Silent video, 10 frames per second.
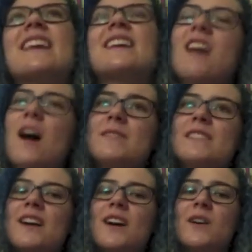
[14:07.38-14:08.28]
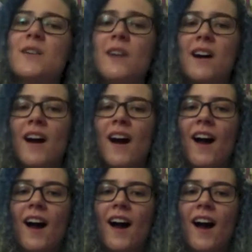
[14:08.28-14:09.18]
Yamato,
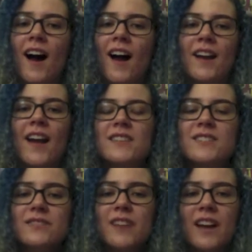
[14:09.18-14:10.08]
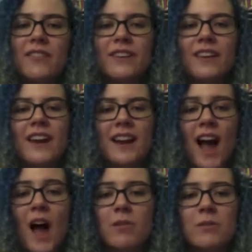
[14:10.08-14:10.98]
I feel like
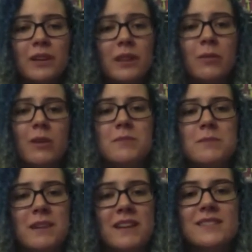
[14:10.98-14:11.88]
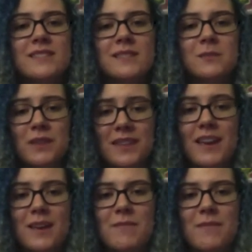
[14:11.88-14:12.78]
I would really want to be buds with
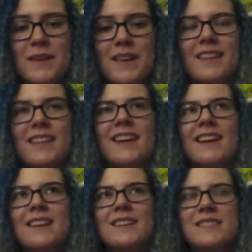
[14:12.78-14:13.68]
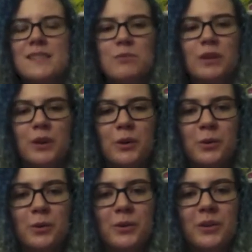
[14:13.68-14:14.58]
him. Like, he'd seem really
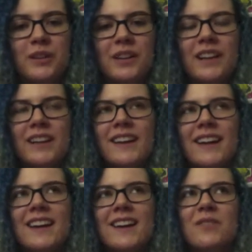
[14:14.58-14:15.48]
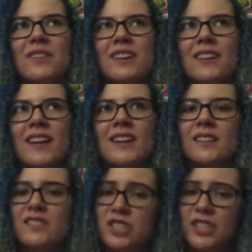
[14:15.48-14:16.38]
cool, like, and really, like,
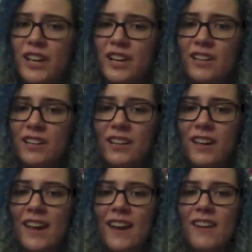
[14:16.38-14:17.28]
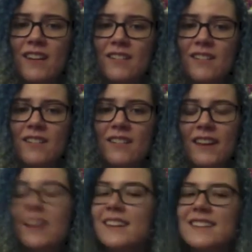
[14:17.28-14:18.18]
chill, and,
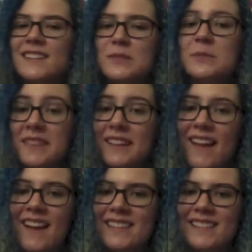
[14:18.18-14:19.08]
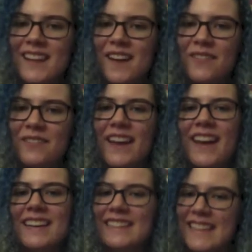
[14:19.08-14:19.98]
like, he deals with a lot of stuff,
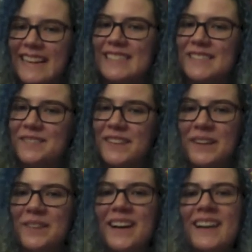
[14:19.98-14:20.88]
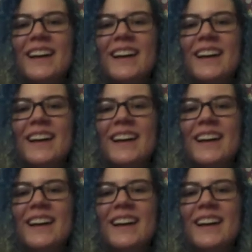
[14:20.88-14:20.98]
and he takes it very well.